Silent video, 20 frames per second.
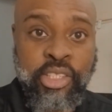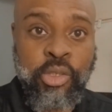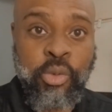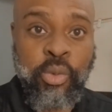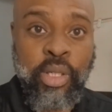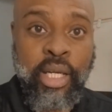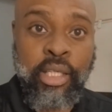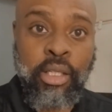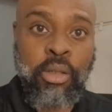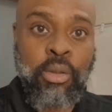to do
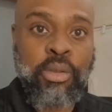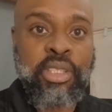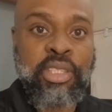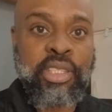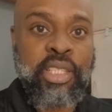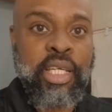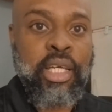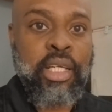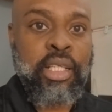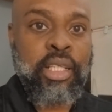when I get on
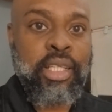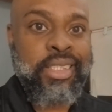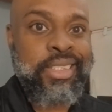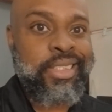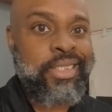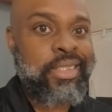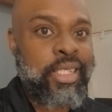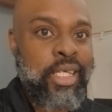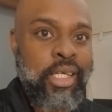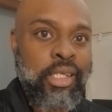set is
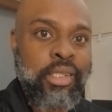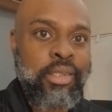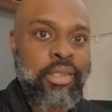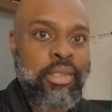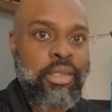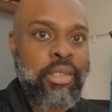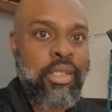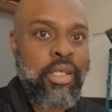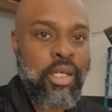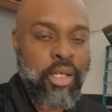set
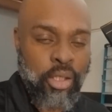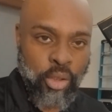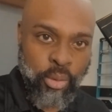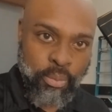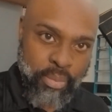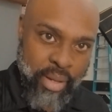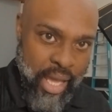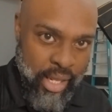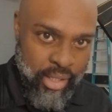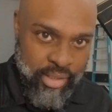color
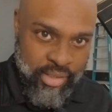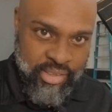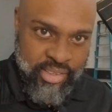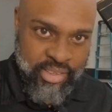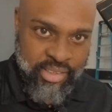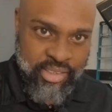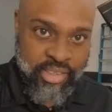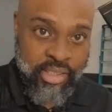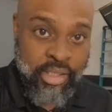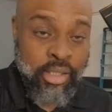
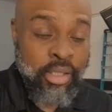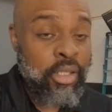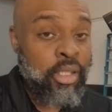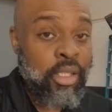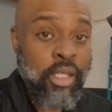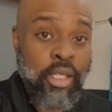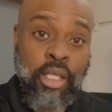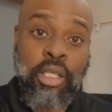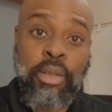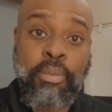balance.
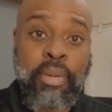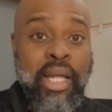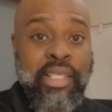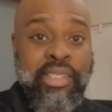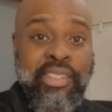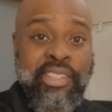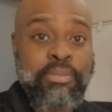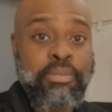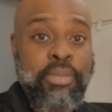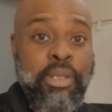Color balance
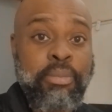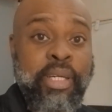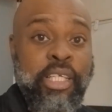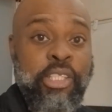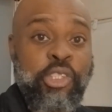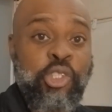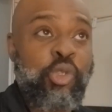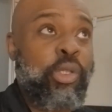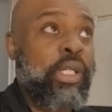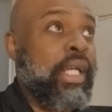is me
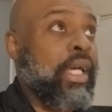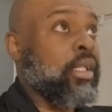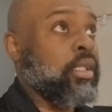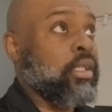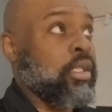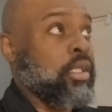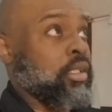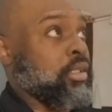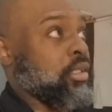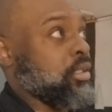making sure that
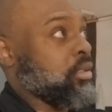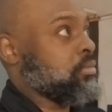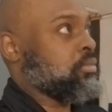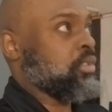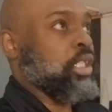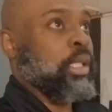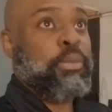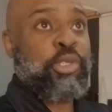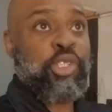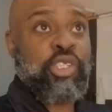the
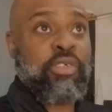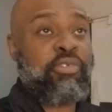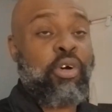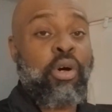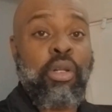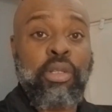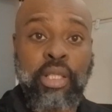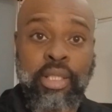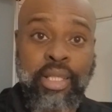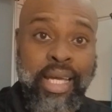temperature of
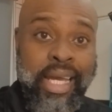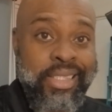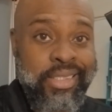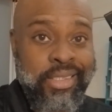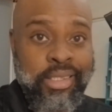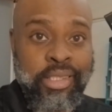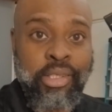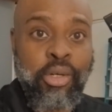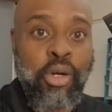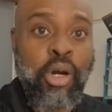all the lights
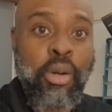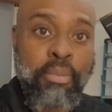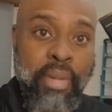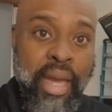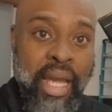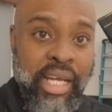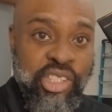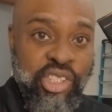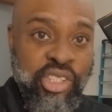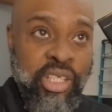in here are
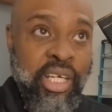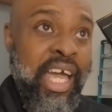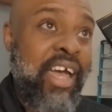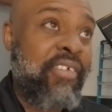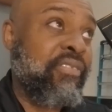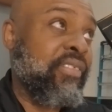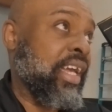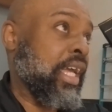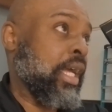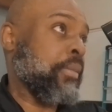matching. I have
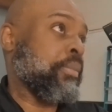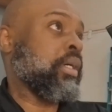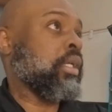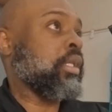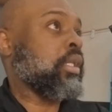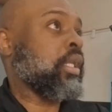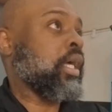ambient